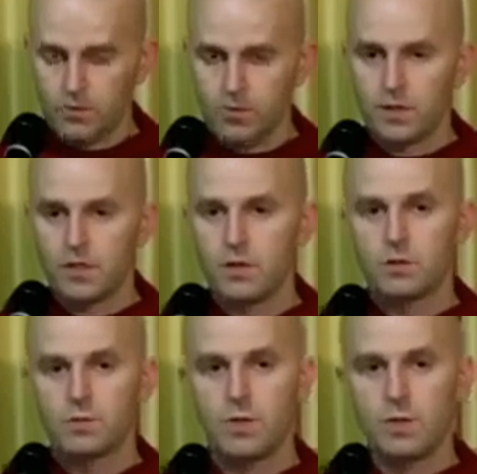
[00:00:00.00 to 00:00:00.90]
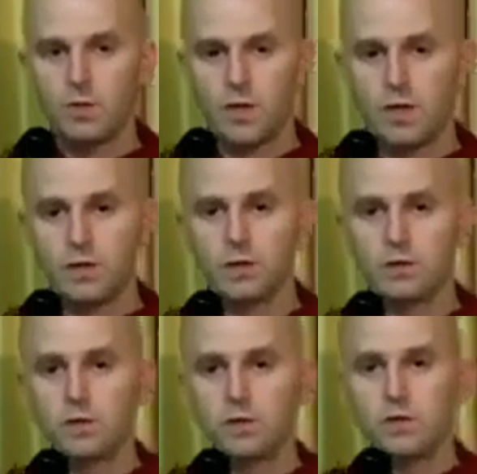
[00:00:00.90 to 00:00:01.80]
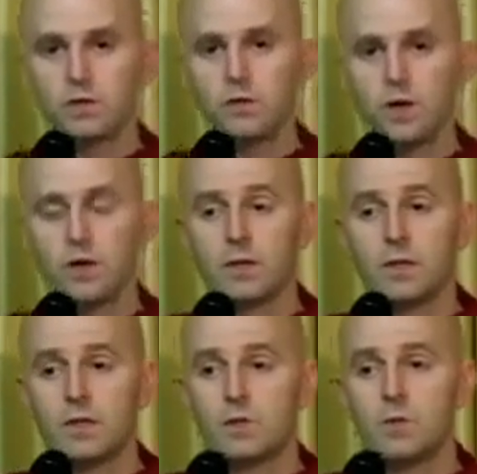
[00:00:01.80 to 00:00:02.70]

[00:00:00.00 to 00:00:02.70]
so they don't spend their mind trying